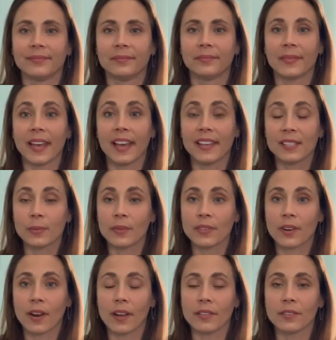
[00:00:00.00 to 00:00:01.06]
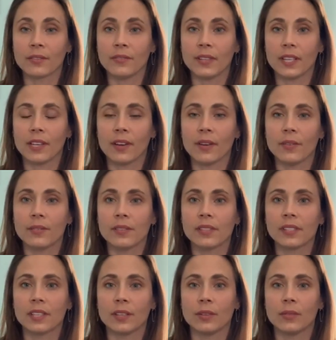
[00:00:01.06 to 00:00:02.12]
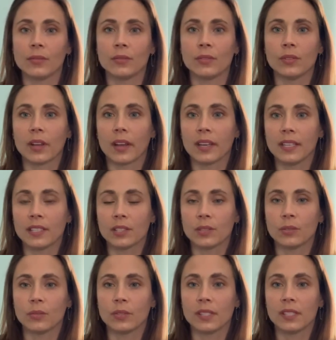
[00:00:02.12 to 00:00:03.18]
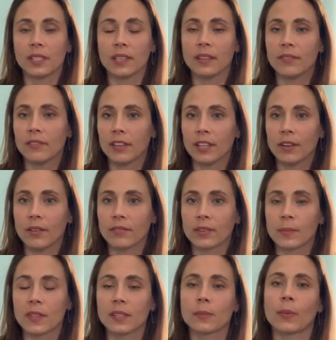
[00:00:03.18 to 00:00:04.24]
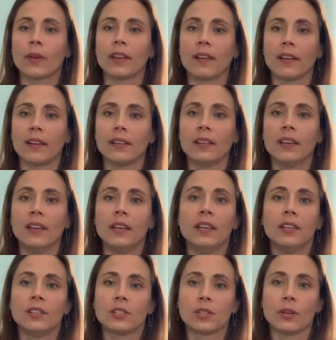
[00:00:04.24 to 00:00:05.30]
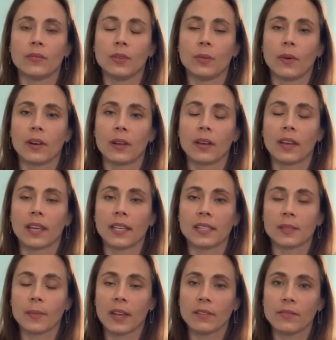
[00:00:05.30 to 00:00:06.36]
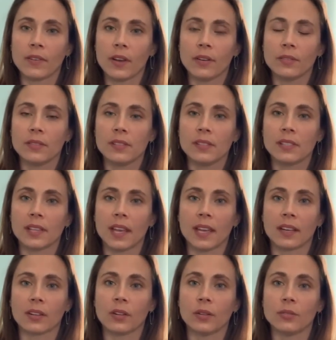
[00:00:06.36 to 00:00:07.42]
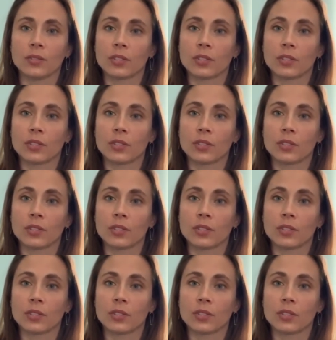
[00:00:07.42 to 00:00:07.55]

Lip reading: As with our other videos, you do not need to see the video from this point on. So if you want to get some headphones and close your